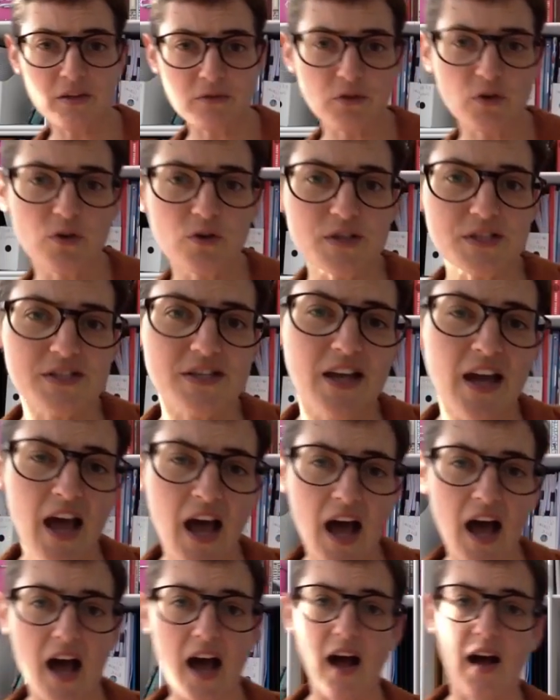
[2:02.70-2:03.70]
of course,
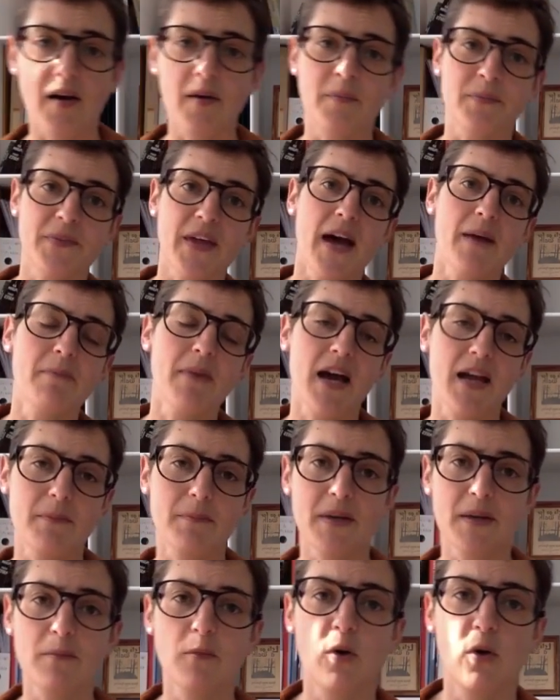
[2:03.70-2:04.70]
that
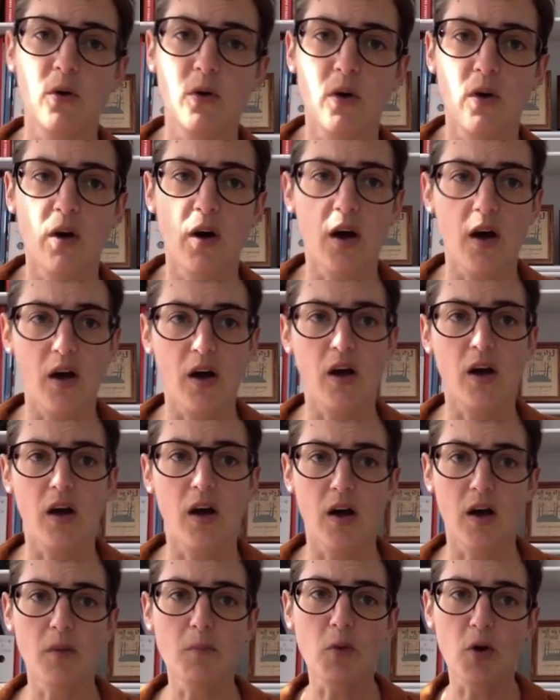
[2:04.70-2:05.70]
might be more
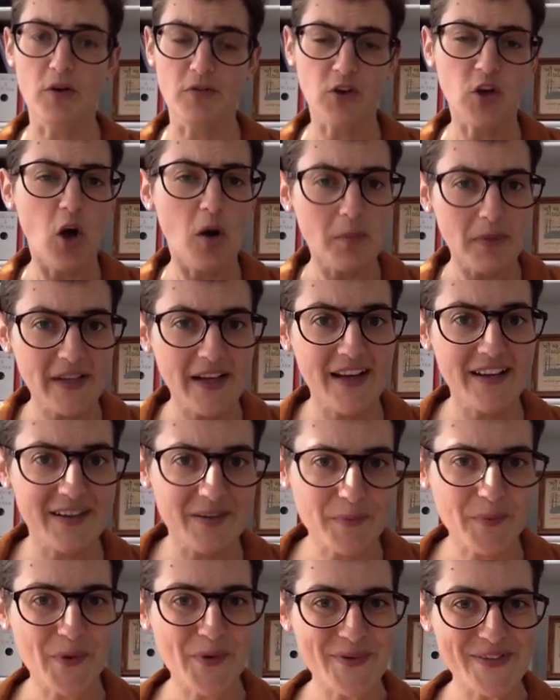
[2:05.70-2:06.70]
of a
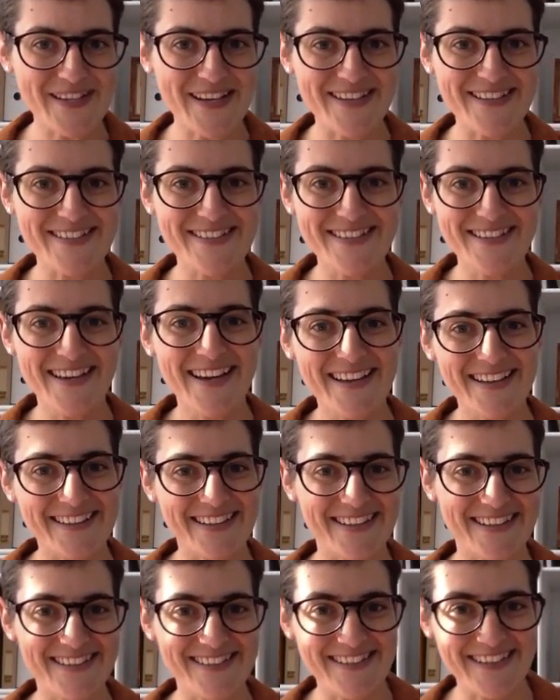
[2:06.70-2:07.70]
complicated process
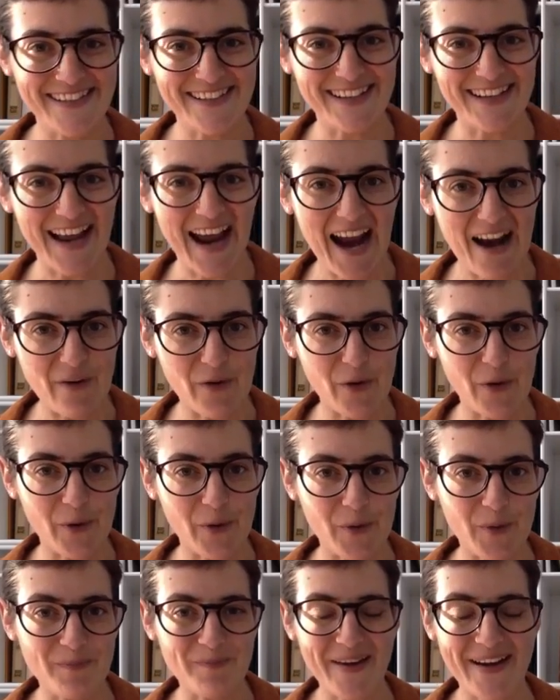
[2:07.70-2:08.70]
than a single
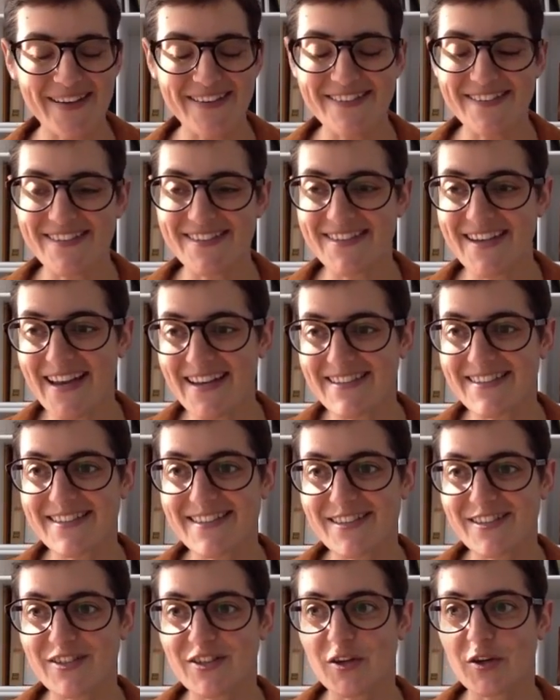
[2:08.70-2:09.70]
arrow might
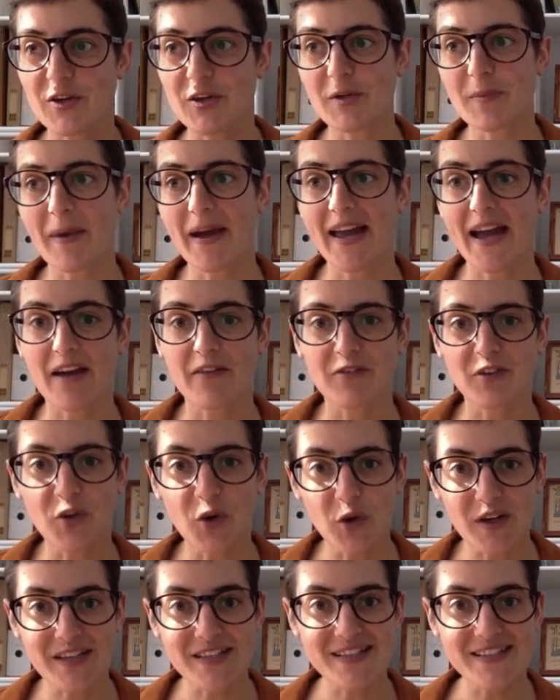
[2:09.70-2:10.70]
suggest. You might have
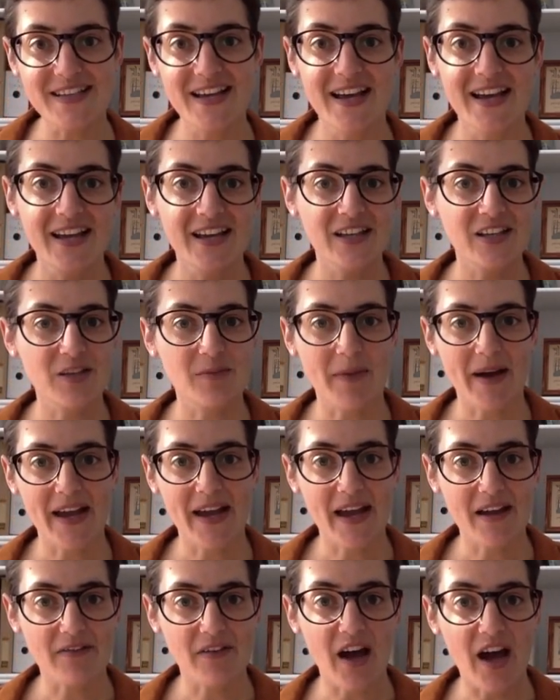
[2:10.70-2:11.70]
noise, you might
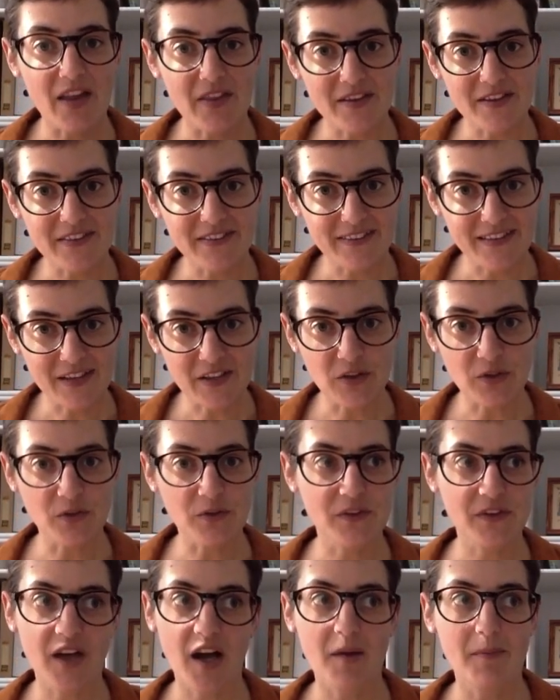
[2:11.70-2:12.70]
have other
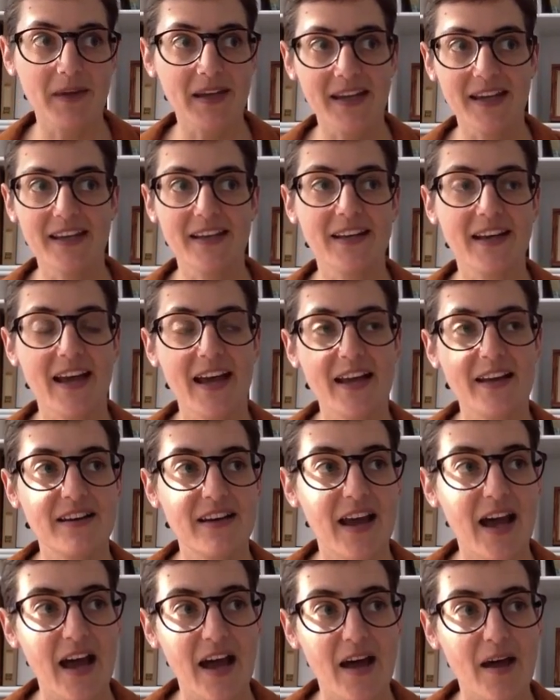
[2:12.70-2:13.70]
signals coming in and